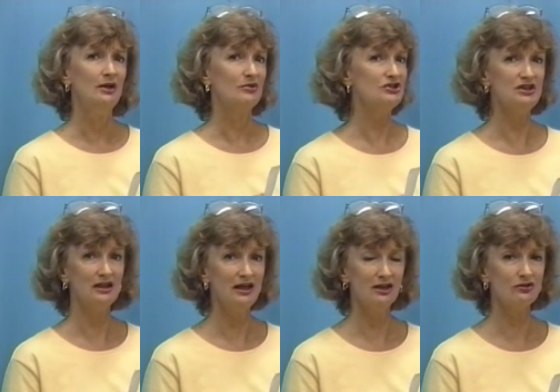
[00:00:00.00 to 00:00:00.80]
But she
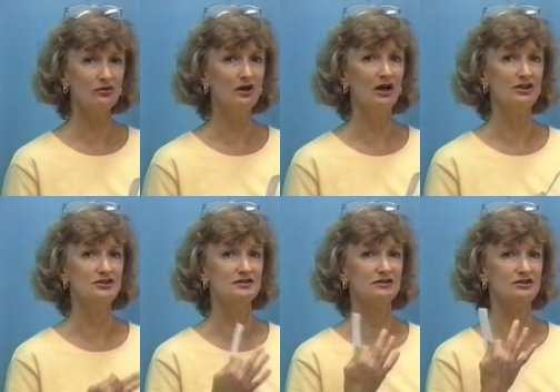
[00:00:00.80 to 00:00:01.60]
can't cry.
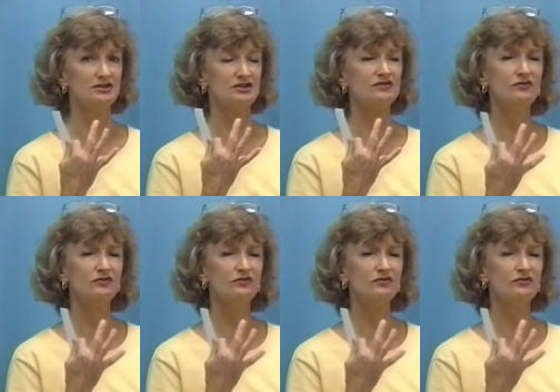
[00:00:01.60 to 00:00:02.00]
She's, she's just